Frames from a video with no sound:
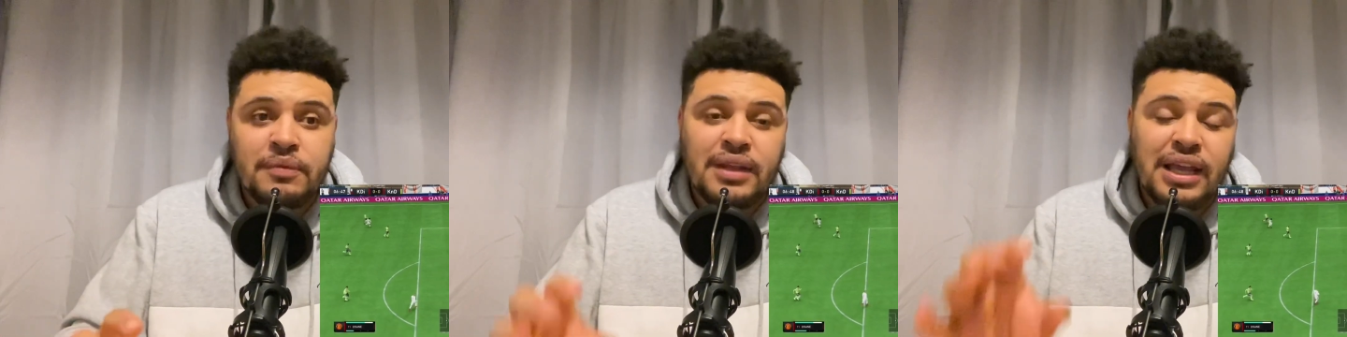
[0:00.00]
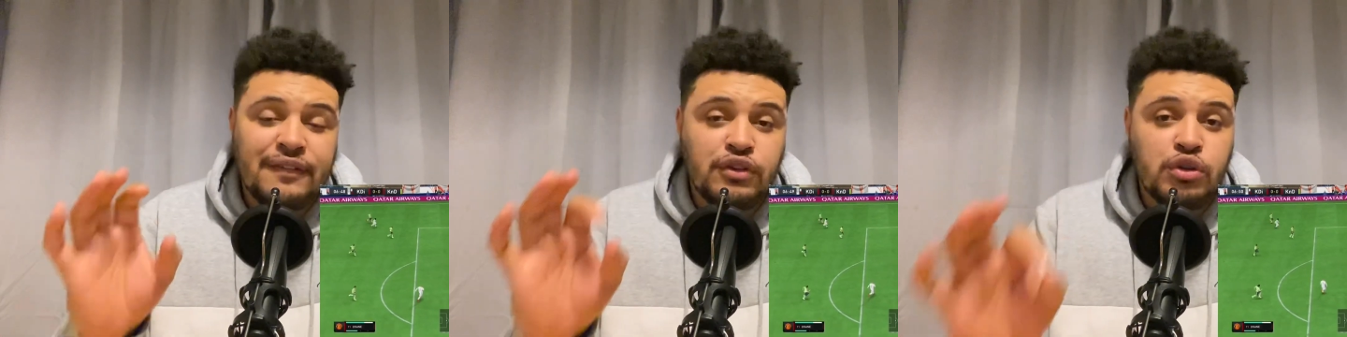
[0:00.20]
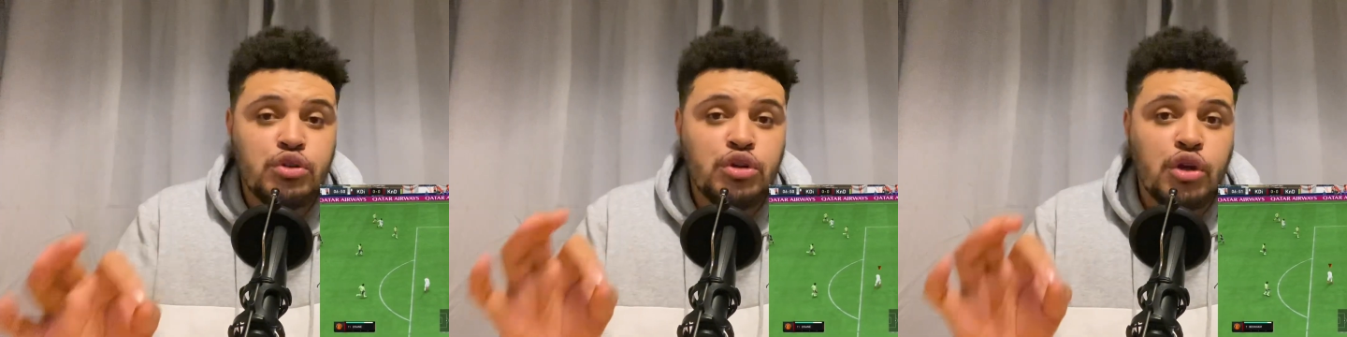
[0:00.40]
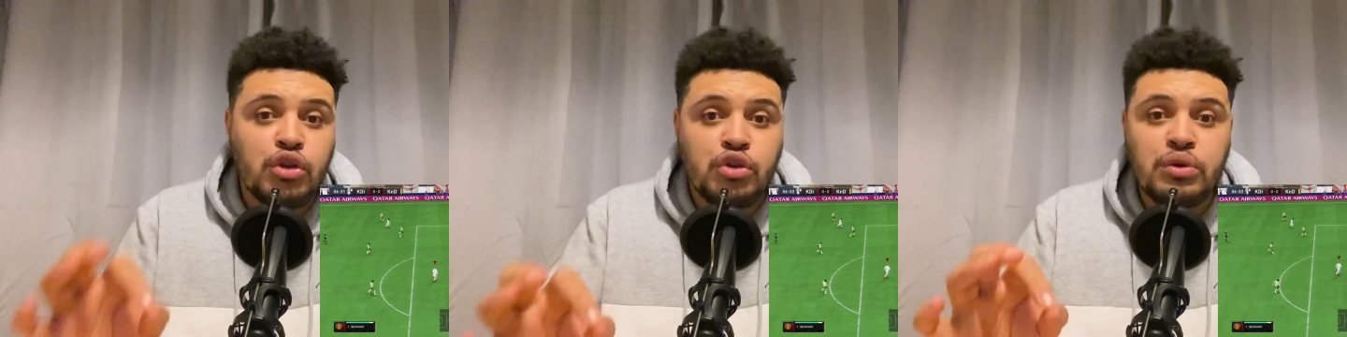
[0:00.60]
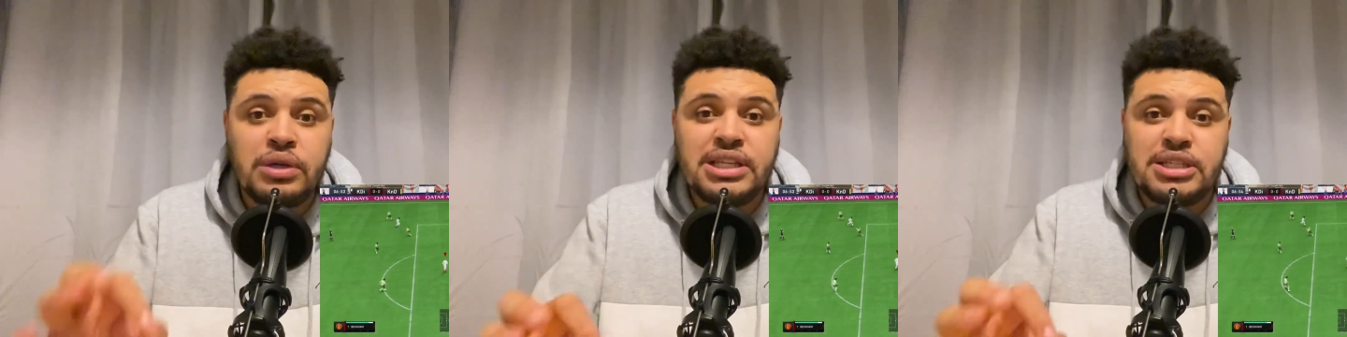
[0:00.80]
If you know
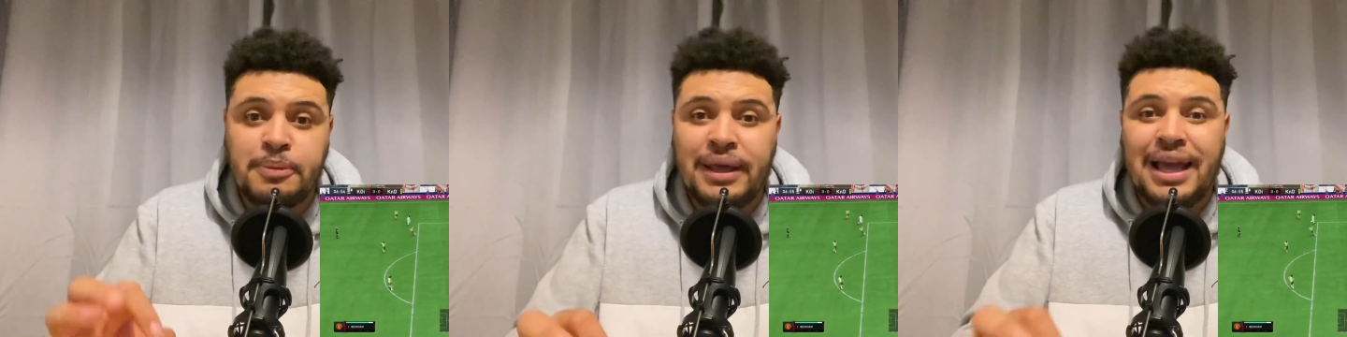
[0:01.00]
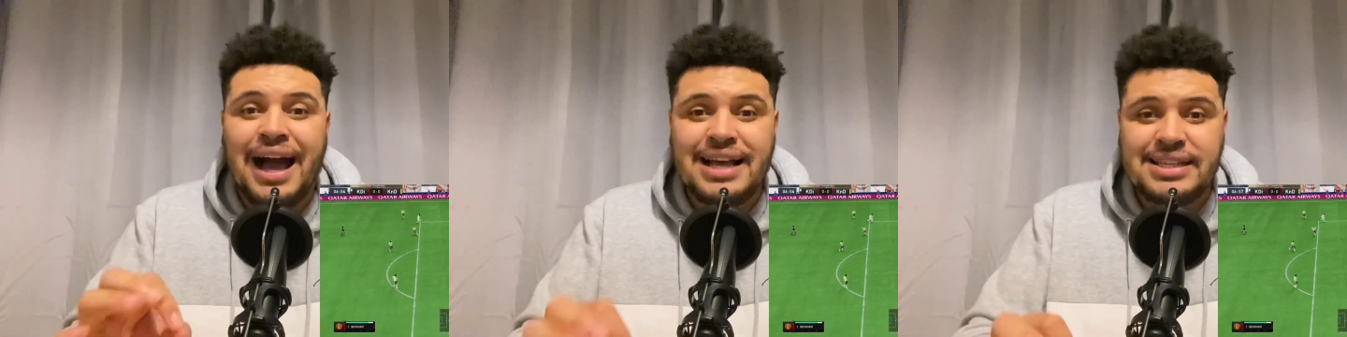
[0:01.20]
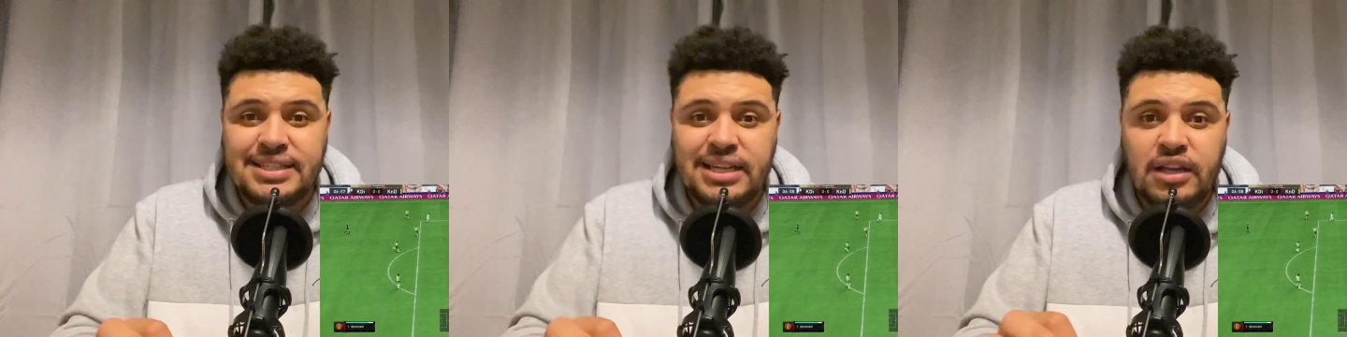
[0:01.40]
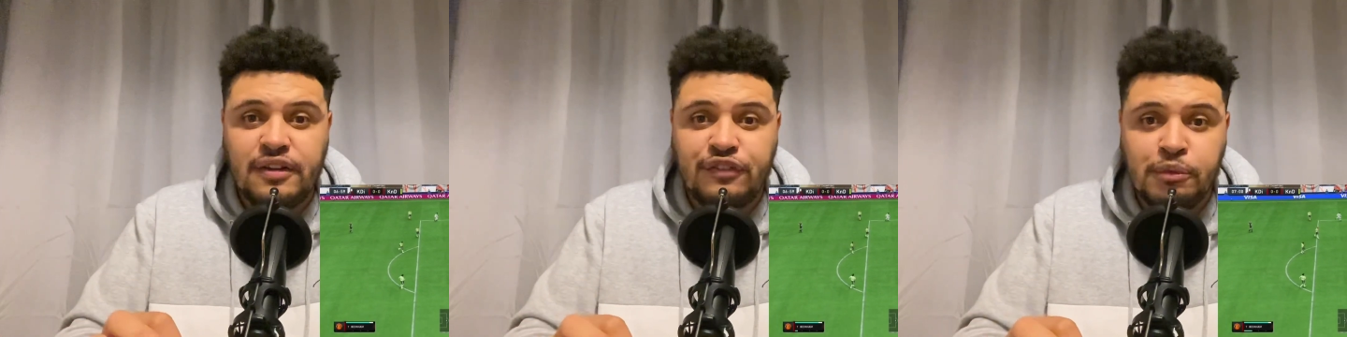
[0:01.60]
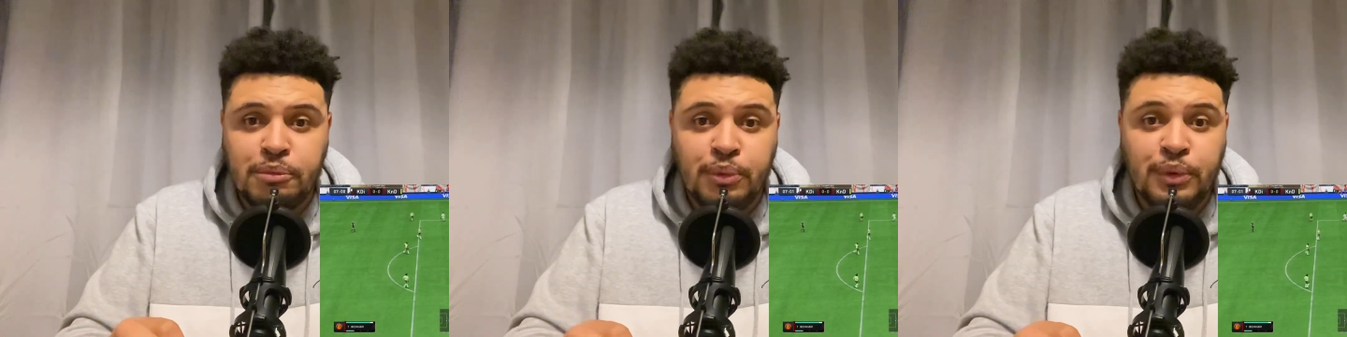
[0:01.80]
you need to play isolated
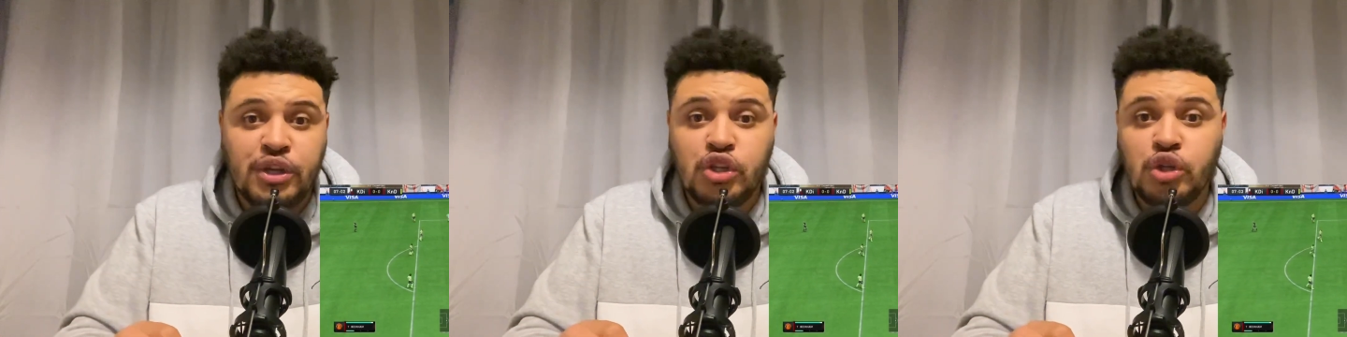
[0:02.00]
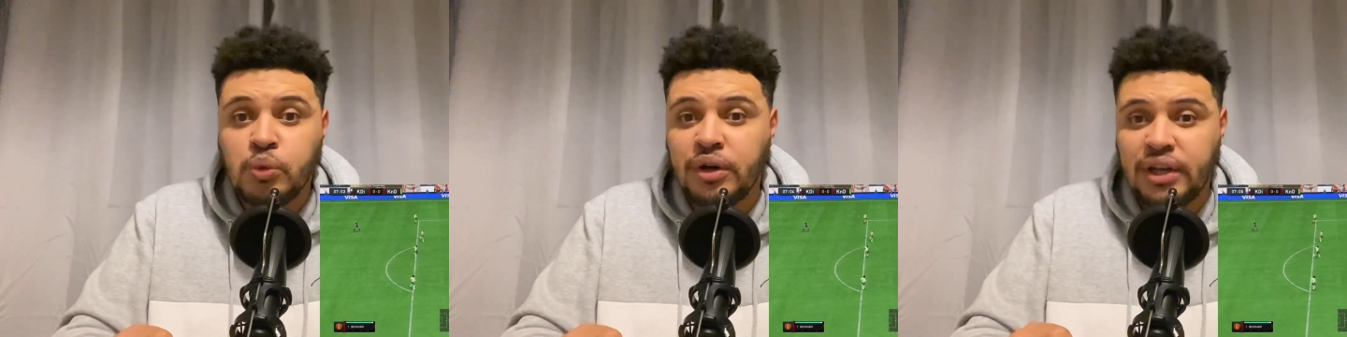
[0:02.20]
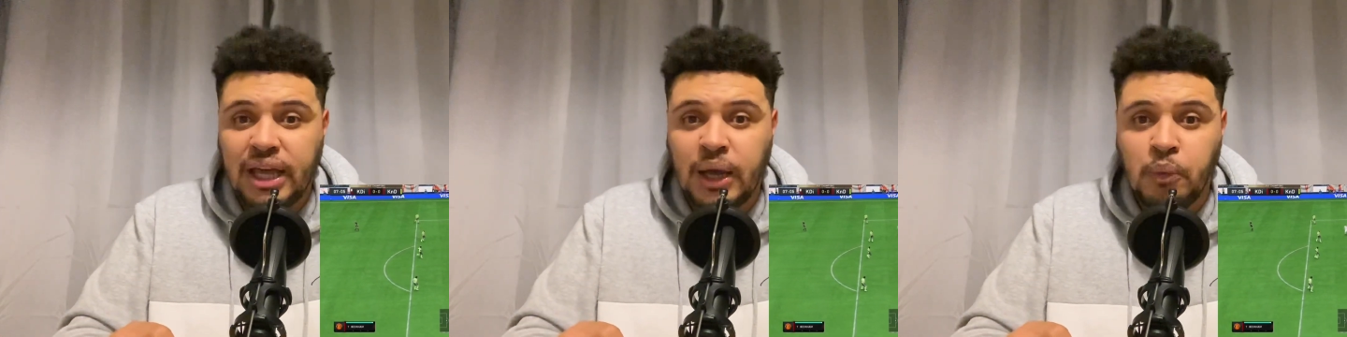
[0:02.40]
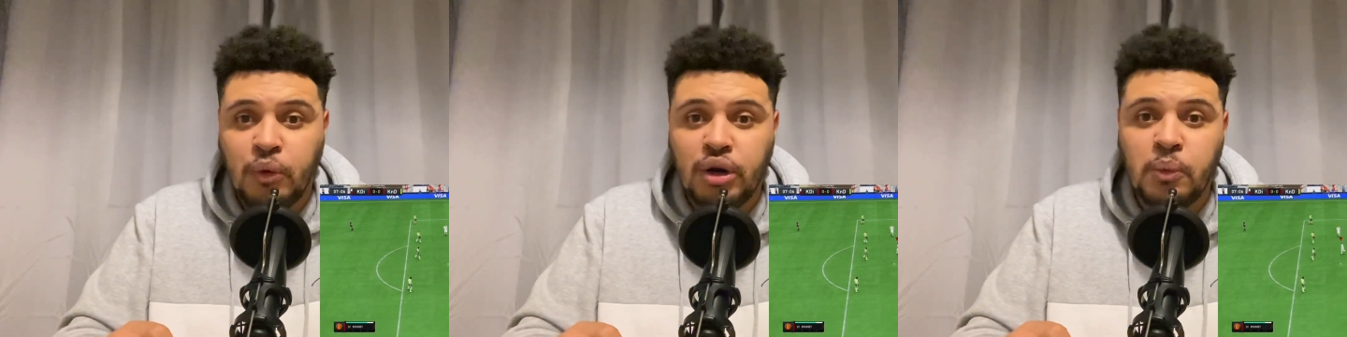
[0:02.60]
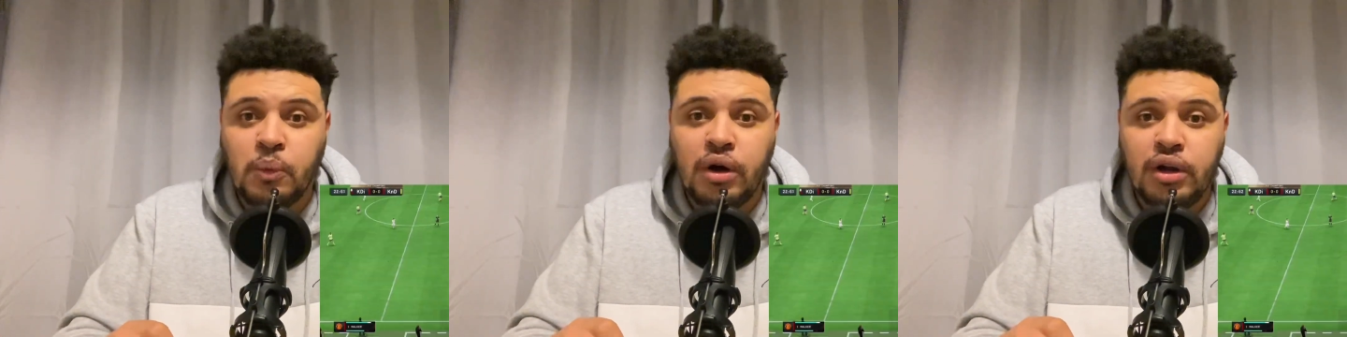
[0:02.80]
football where you want to get
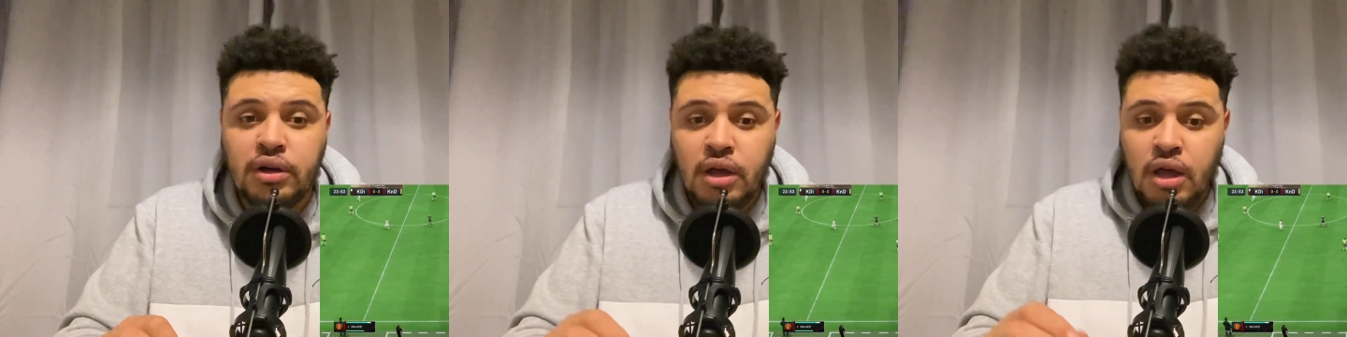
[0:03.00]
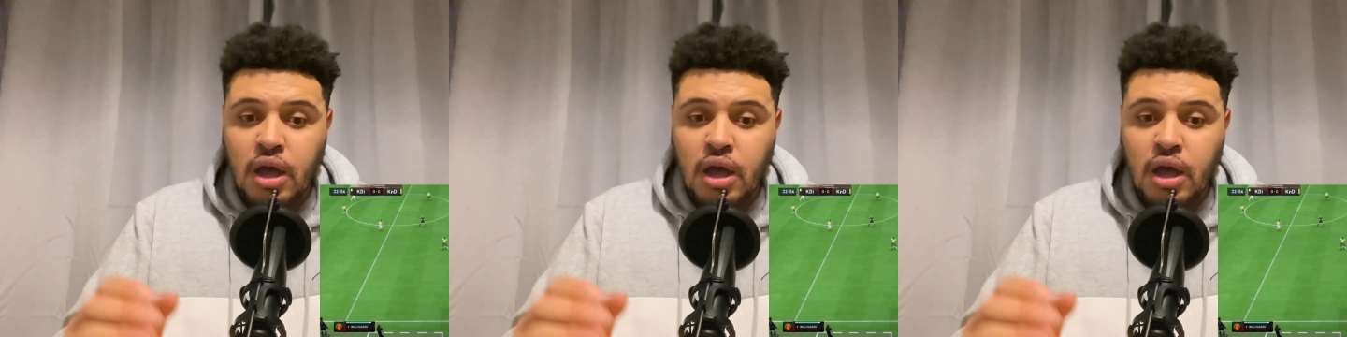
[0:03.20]
one-on-one,